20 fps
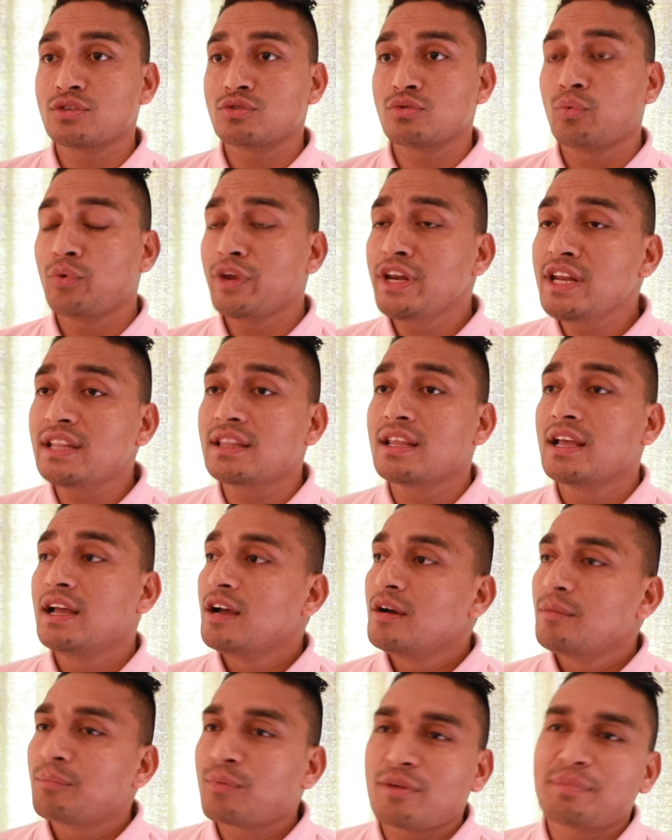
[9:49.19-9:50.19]
So we need
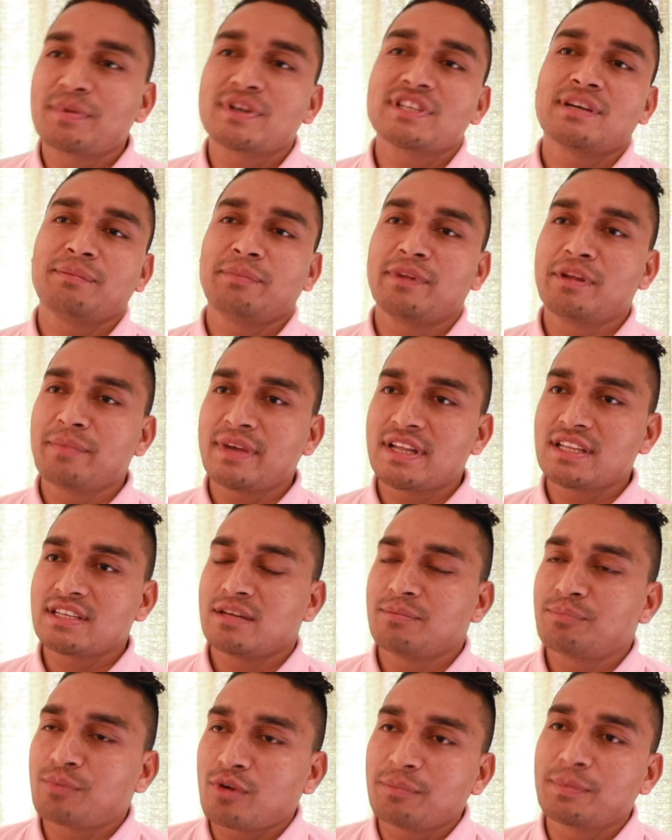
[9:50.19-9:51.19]
proper supplements
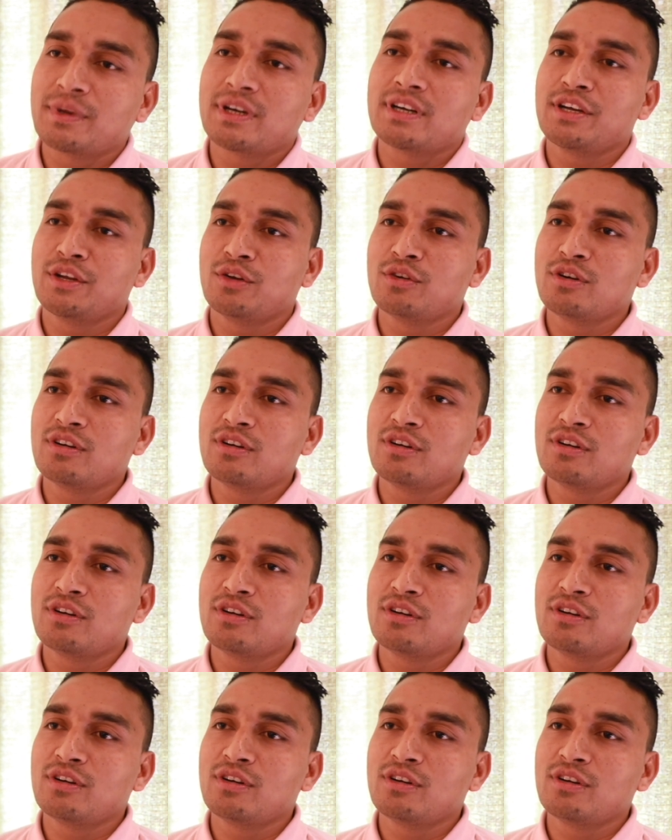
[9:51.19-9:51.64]
and proper